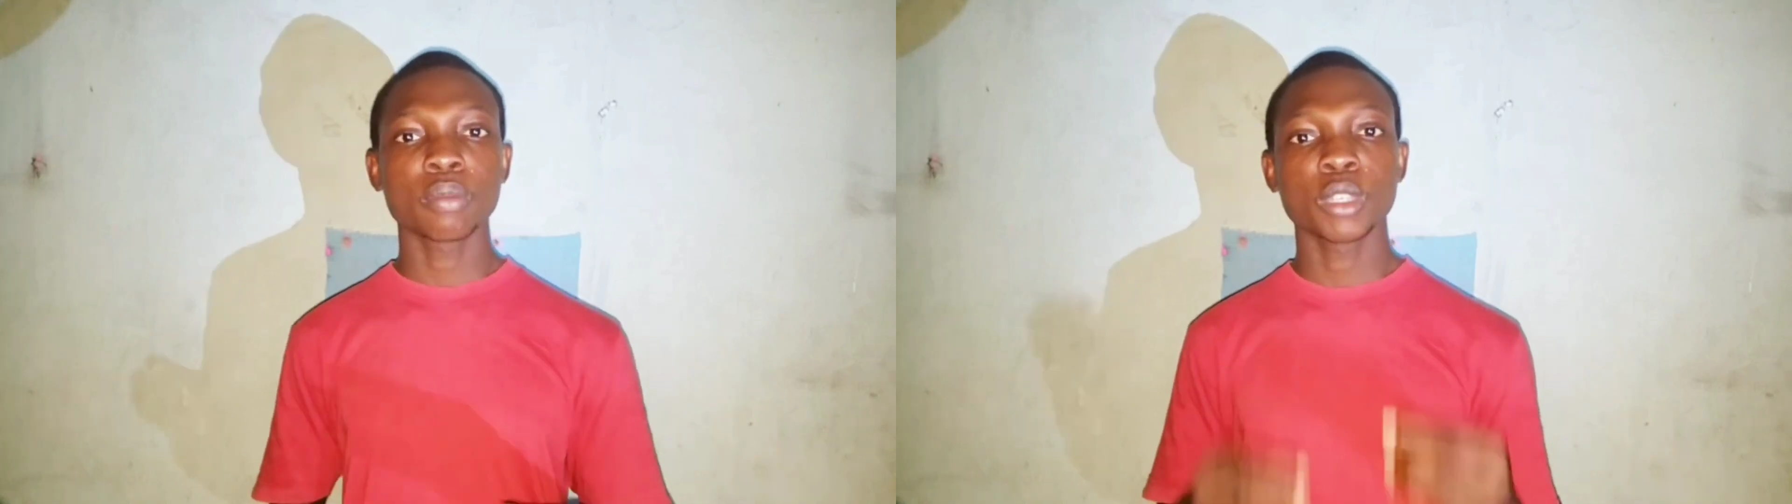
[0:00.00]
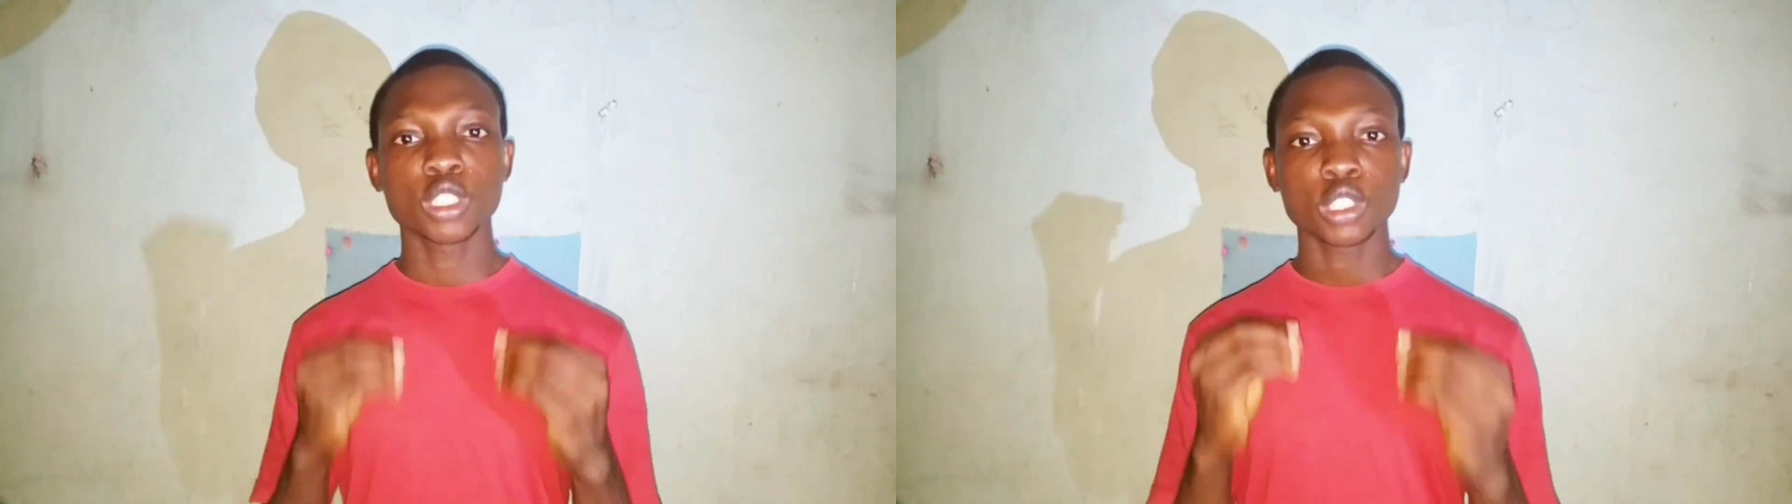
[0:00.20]

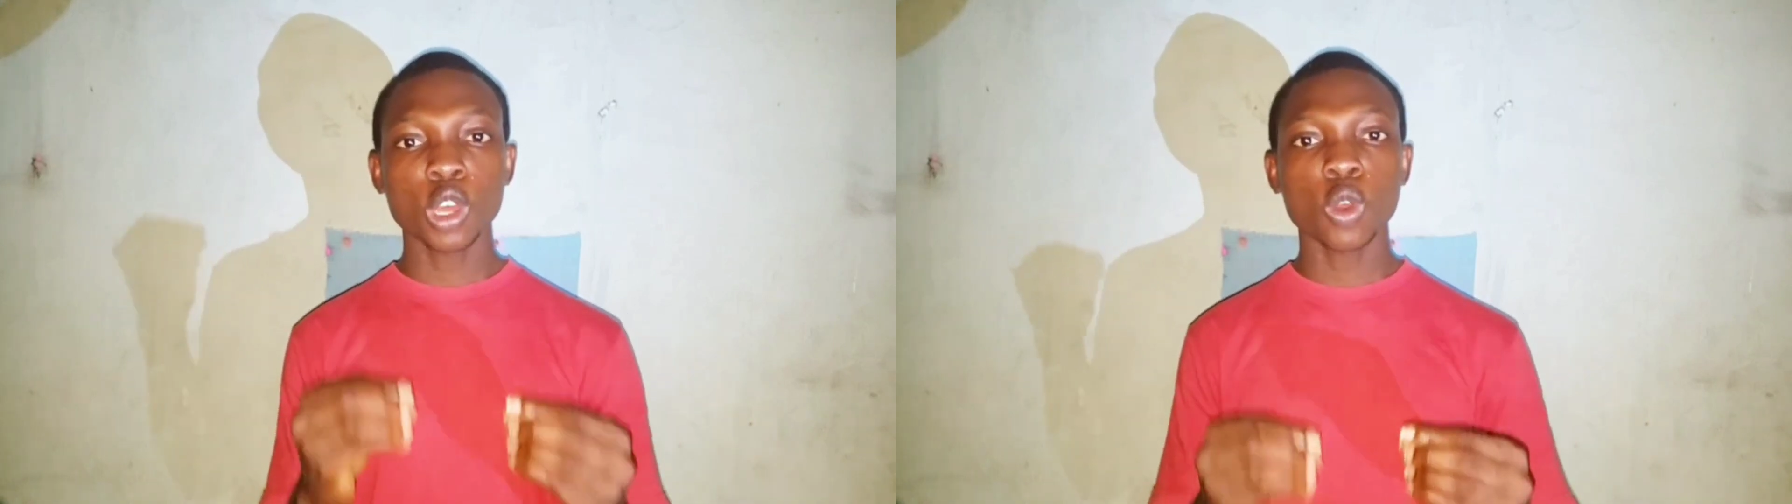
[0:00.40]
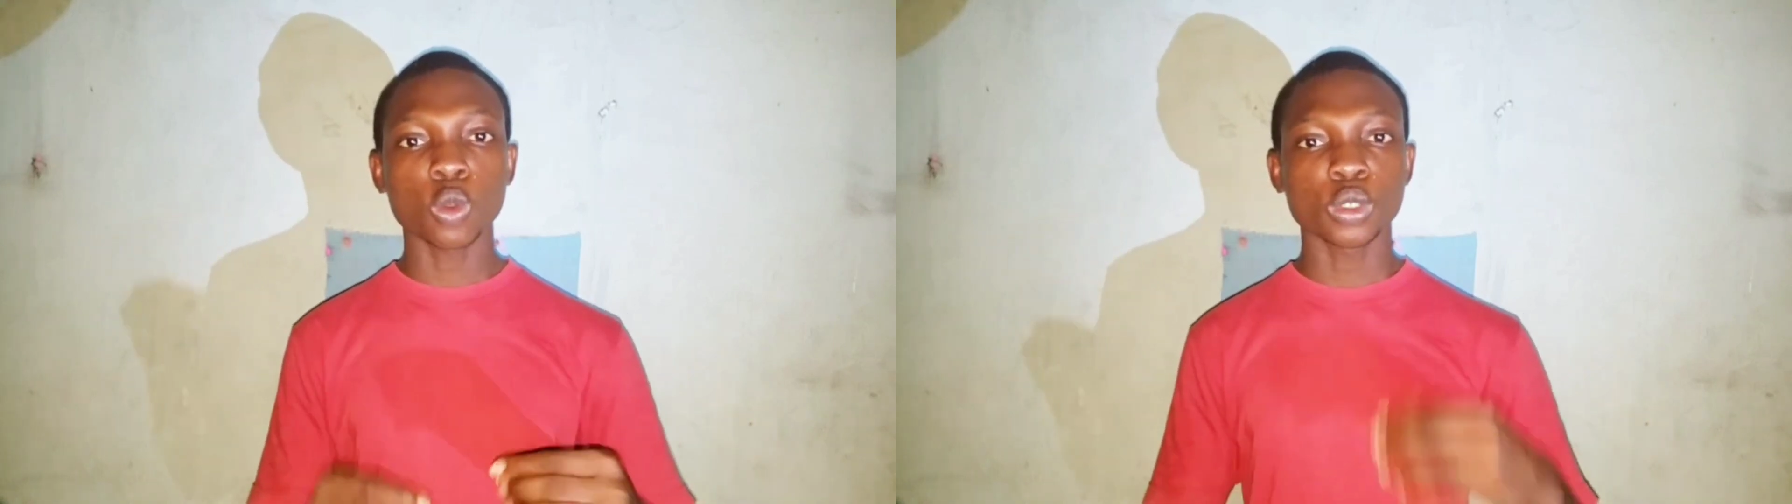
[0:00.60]

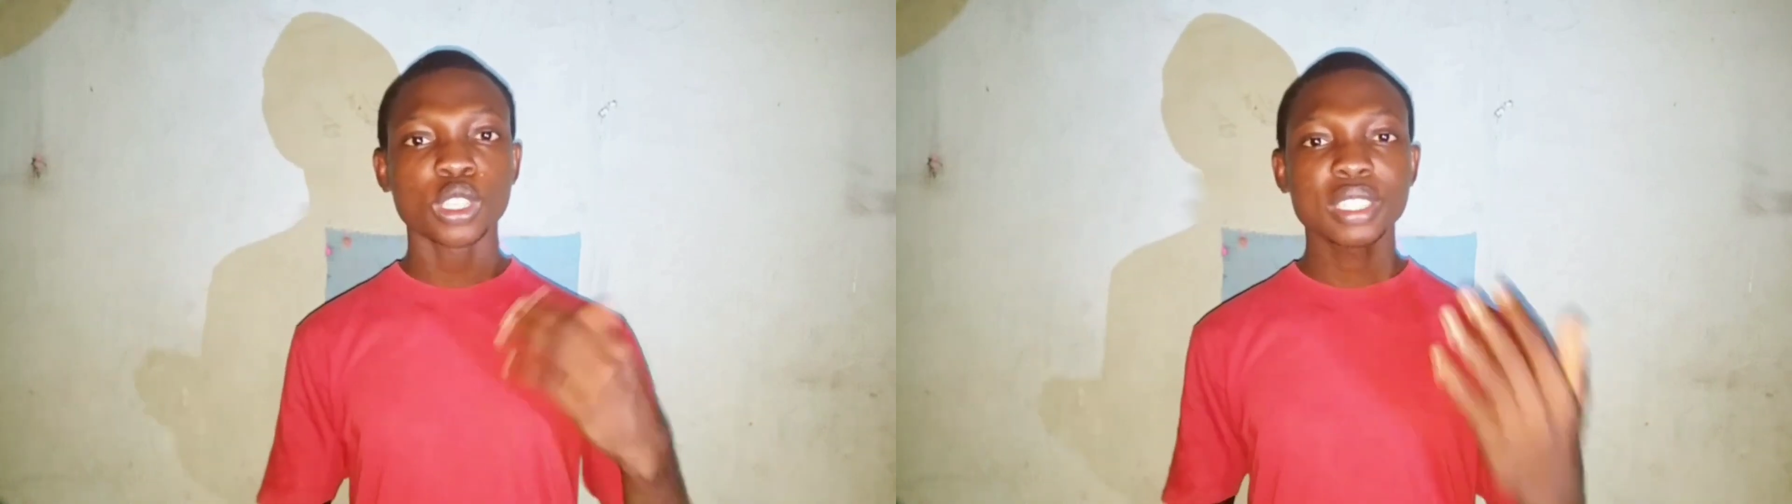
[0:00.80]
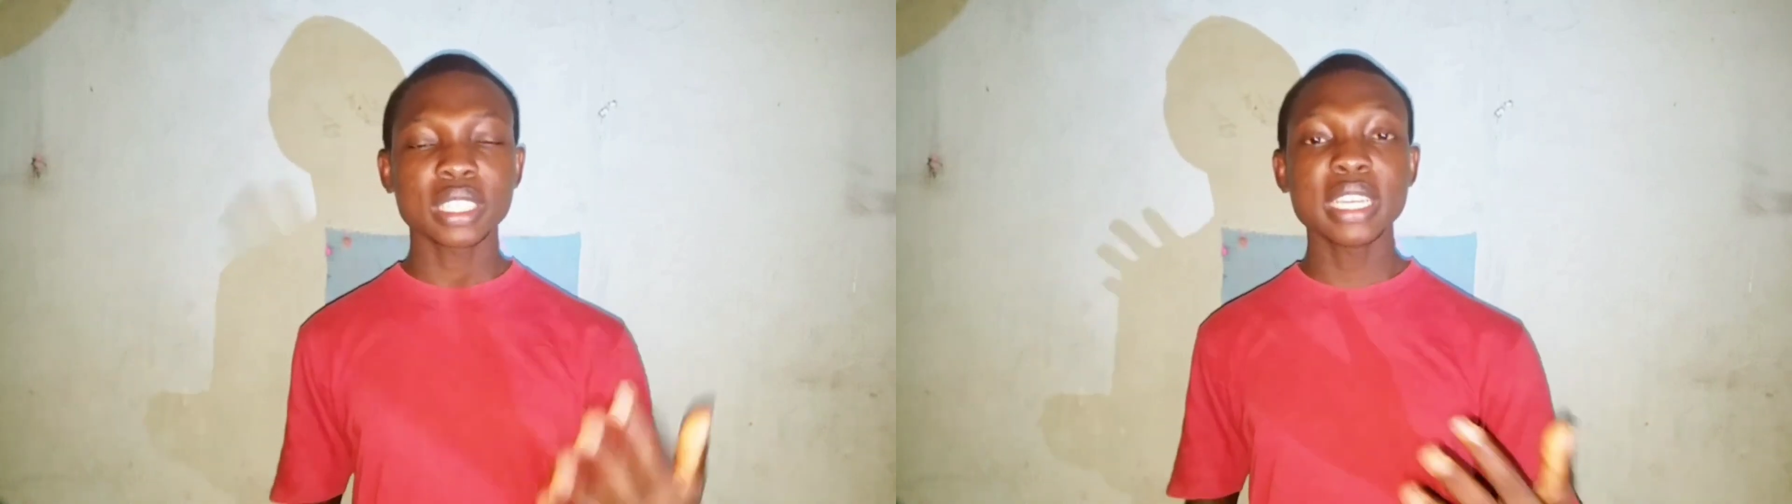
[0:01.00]
So
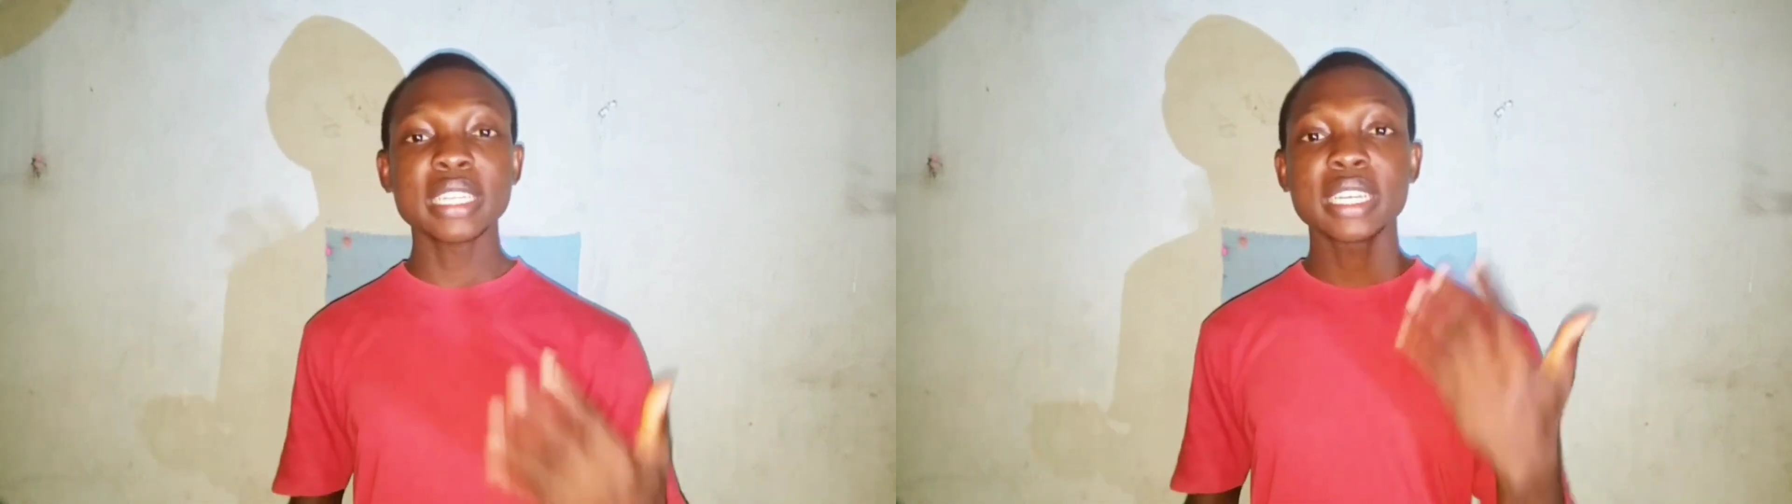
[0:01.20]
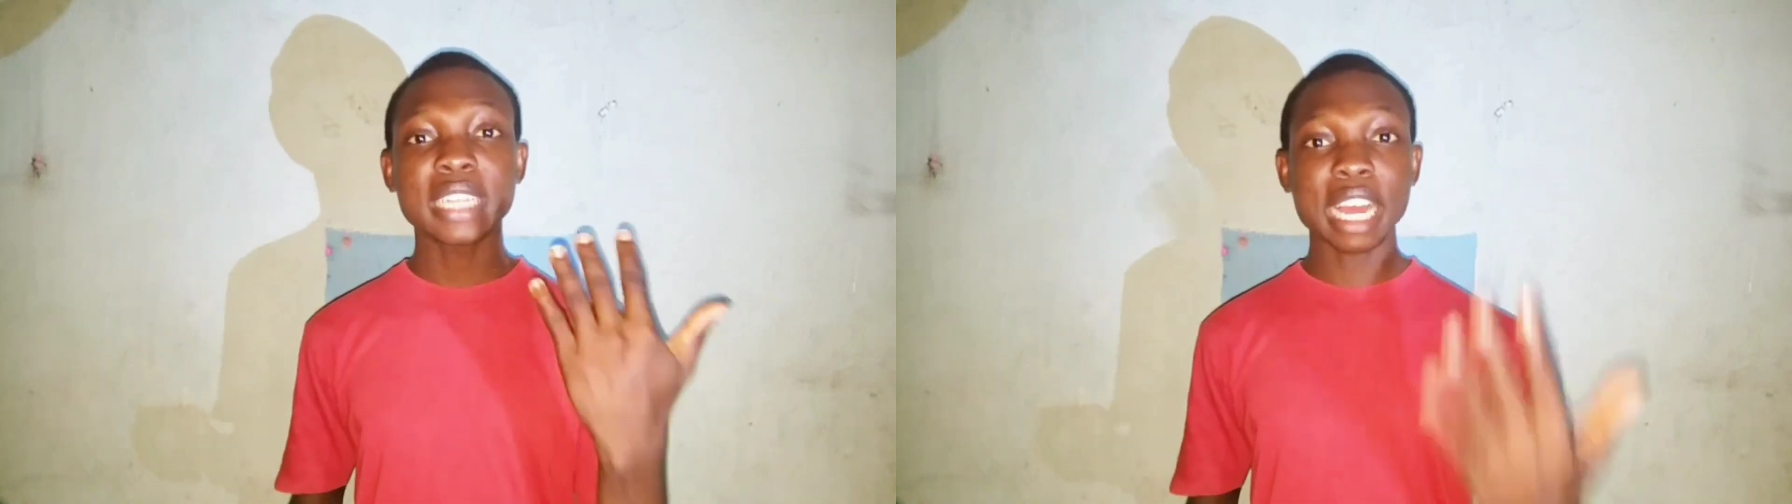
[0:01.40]
your skin
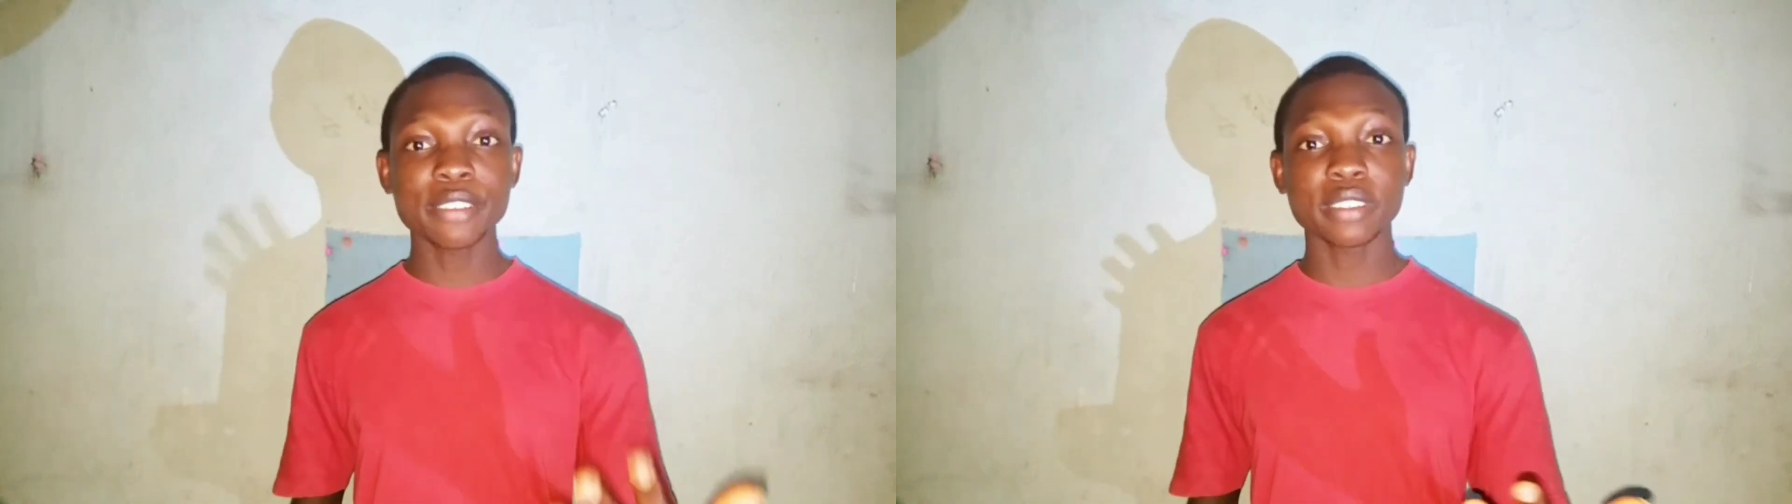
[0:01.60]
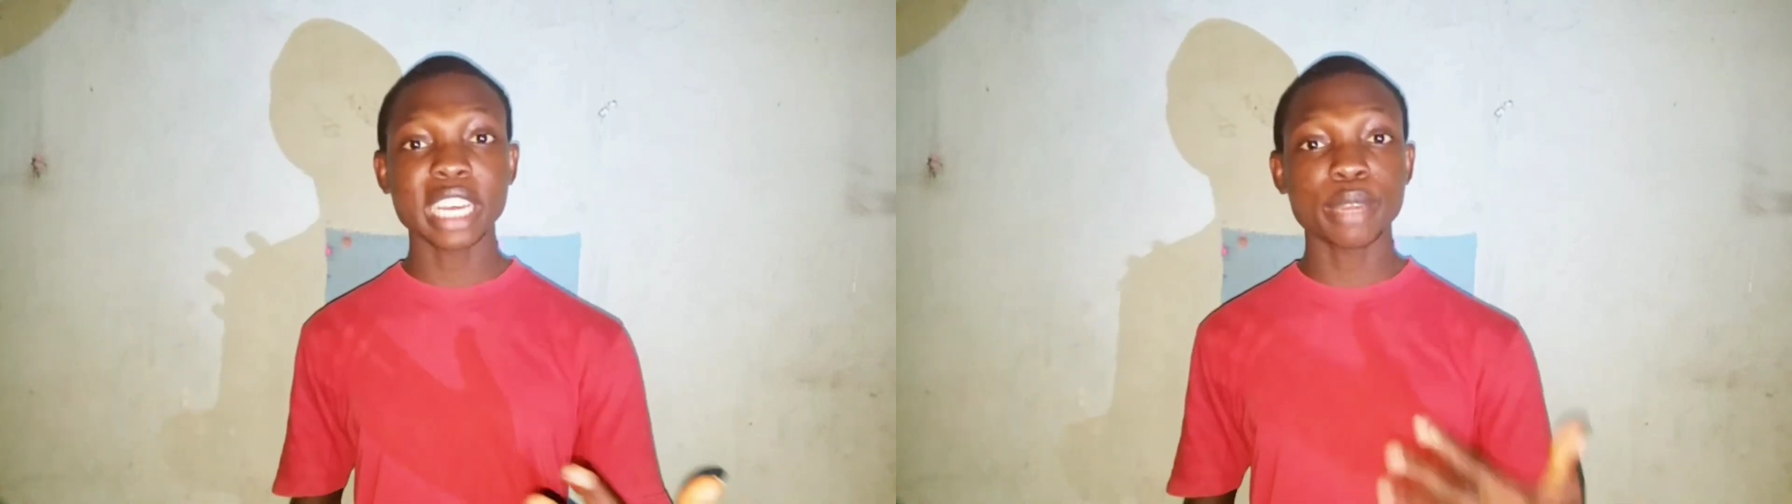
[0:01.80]
can have
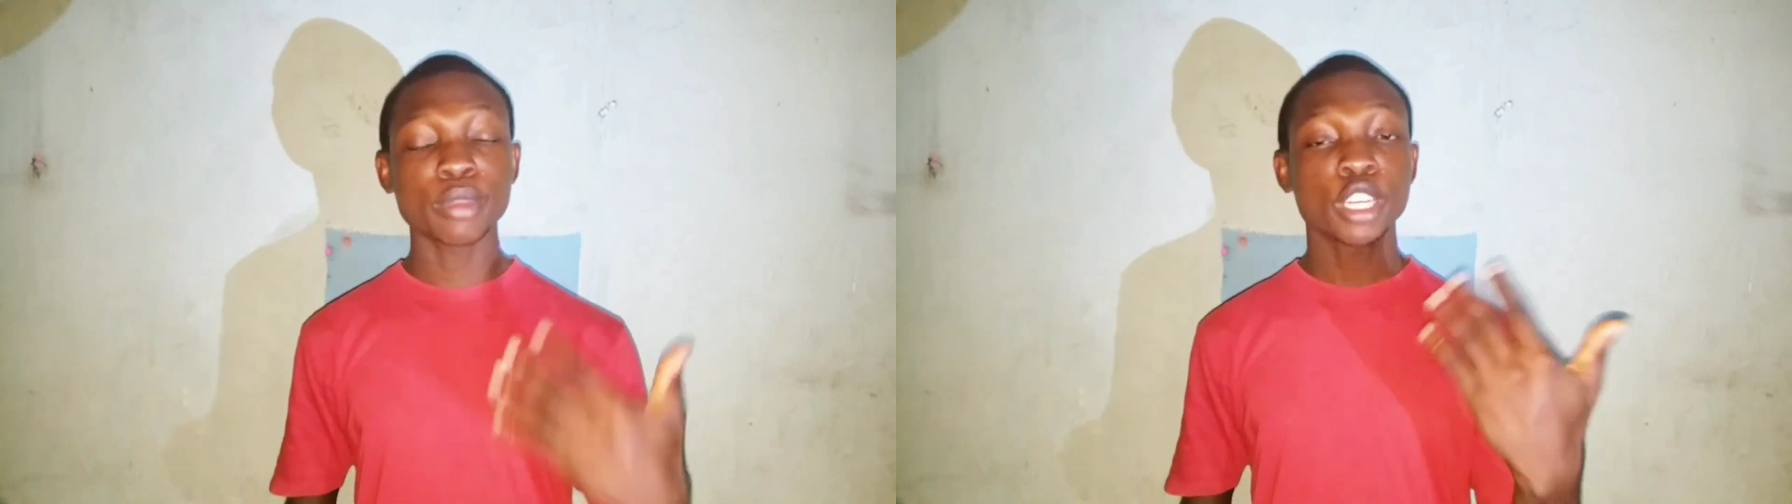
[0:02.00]
time